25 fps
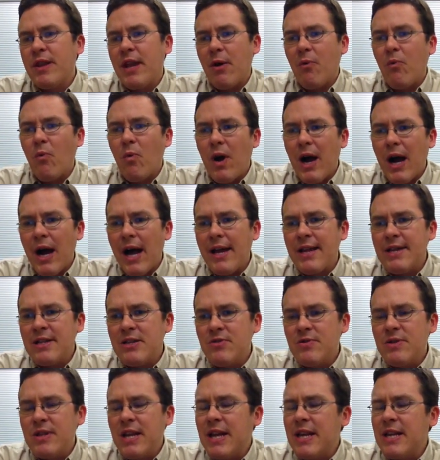Now, why
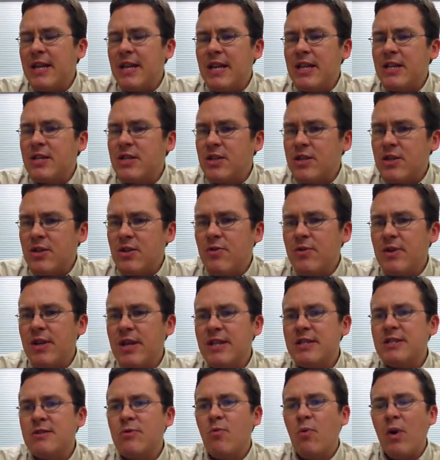do they need to do
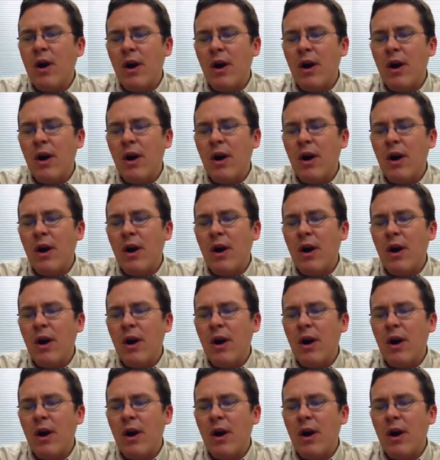this?